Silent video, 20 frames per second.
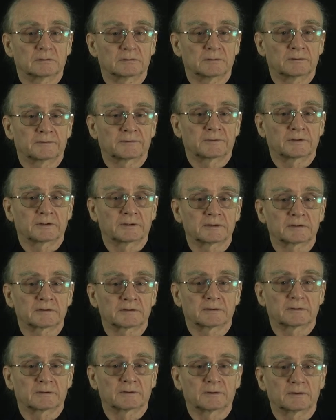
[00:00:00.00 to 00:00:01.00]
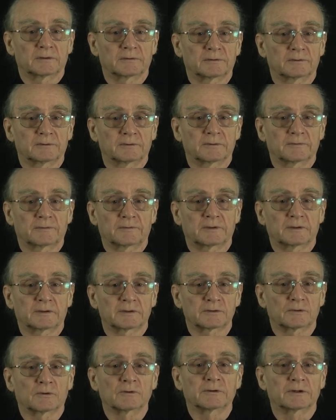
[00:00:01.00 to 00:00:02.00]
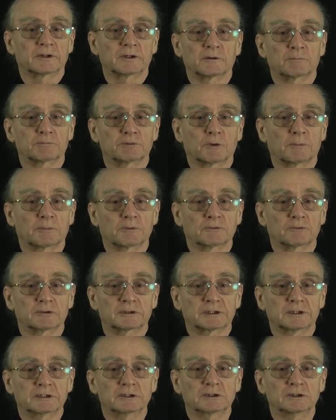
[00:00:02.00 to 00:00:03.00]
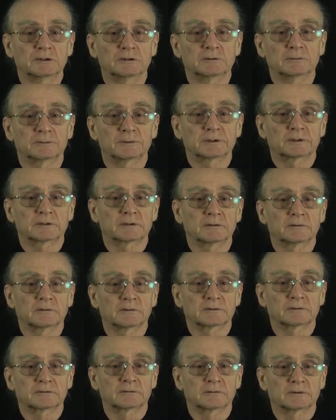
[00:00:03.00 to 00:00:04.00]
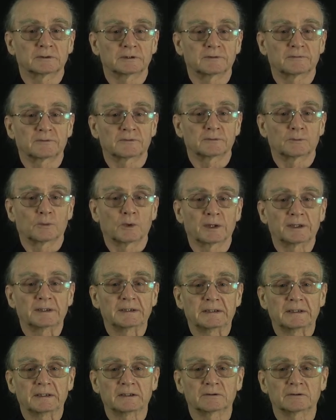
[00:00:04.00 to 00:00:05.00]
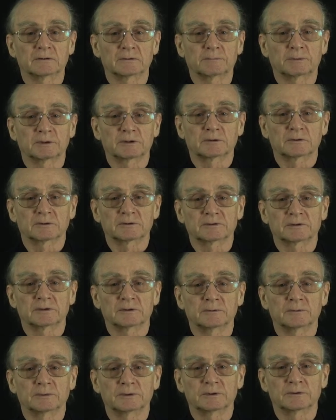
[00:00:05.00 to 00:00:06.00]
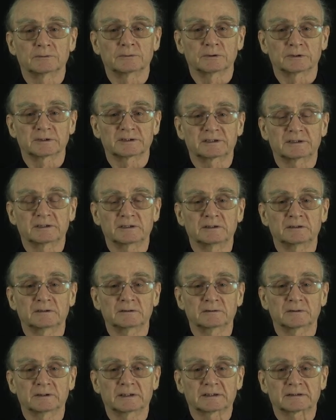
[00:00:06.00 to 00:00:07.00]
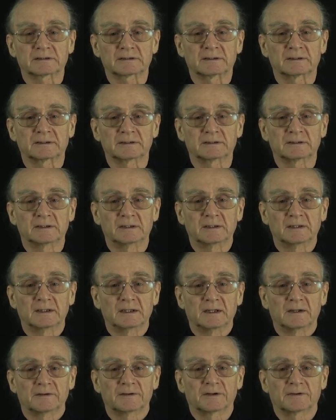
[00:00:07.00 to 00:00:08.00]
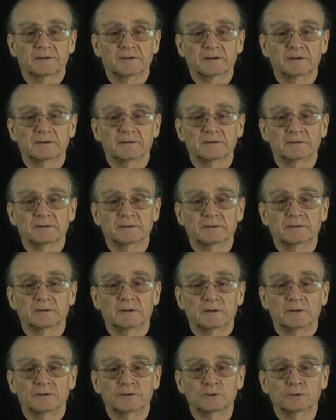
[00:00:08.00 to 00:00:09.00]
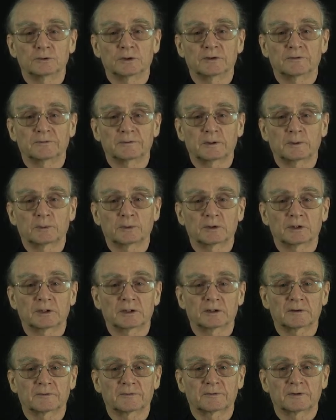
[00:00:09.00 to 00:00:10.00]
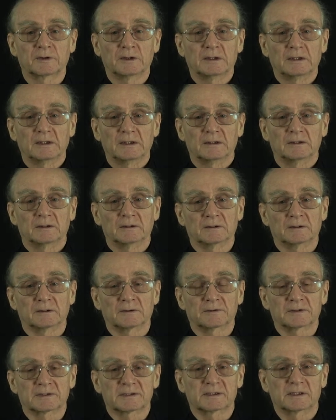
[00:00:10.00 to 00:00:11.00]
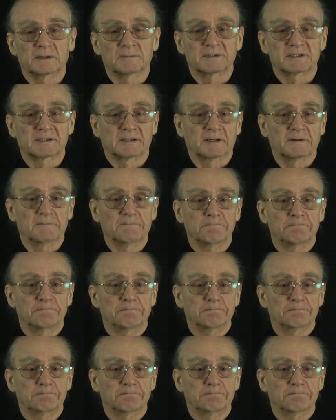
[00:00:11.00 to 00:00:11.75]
if there's already a proper rotation, we can also leave the 1 here, because then we will see the next slide that then the U and V will have the same sign.